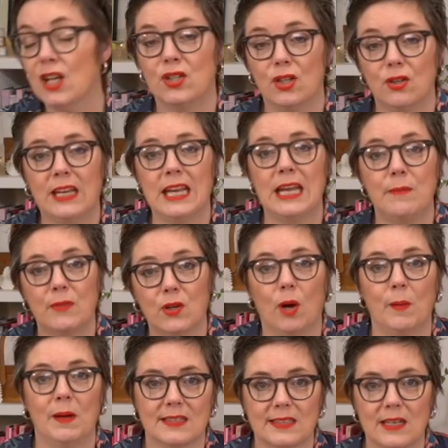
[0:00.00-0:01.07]
Do keep the
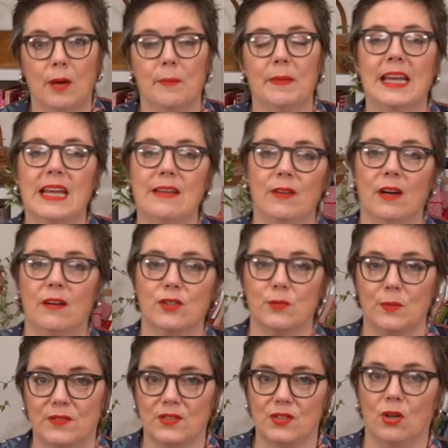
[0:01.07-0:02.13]
comments coming. Even after
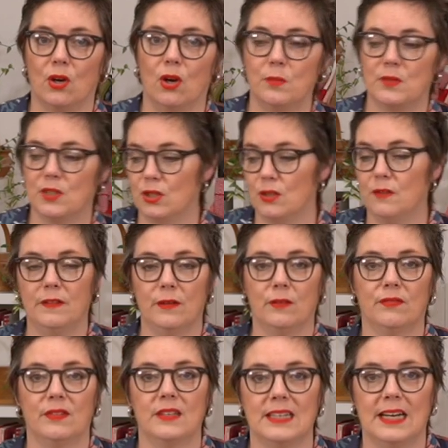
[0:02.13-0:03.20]
we've stopped, do feel
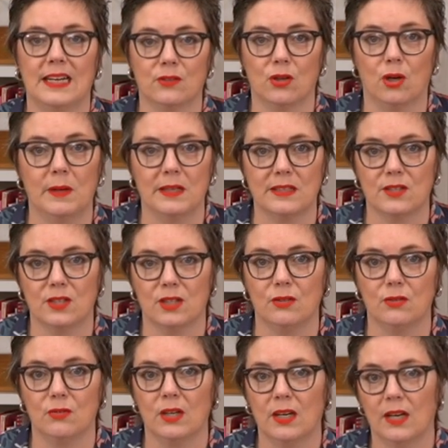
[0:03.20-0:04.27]
free to add comments
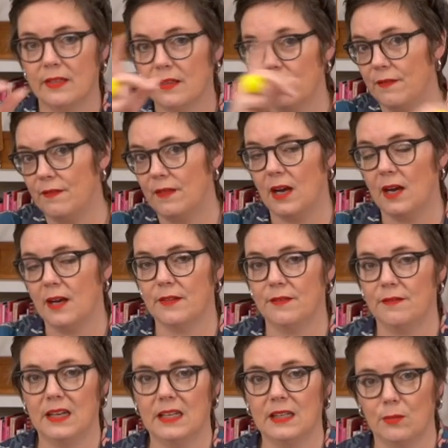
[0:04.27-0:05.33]
to the
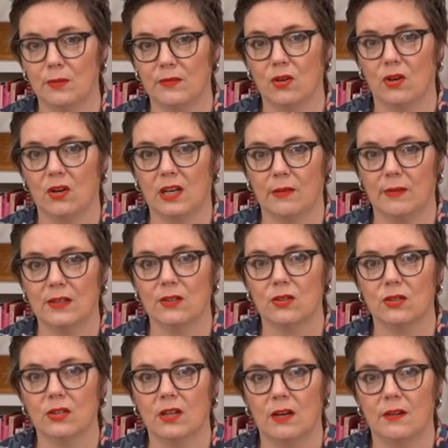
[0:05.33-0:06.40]
feed that we've got going
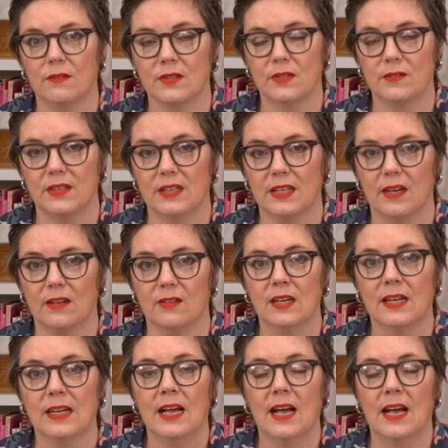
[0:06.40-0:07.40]
on after the video,